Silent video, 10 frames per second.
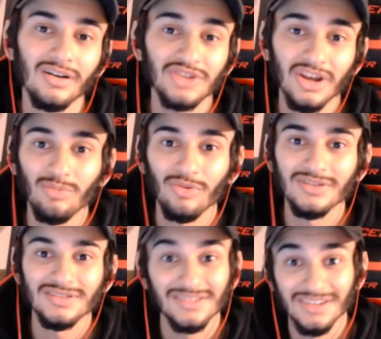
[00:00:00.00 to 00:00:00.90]
channel
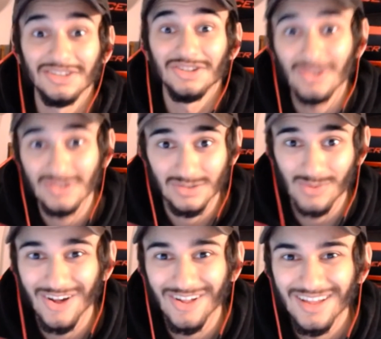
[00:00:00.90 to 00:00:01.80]
points get to choose as well.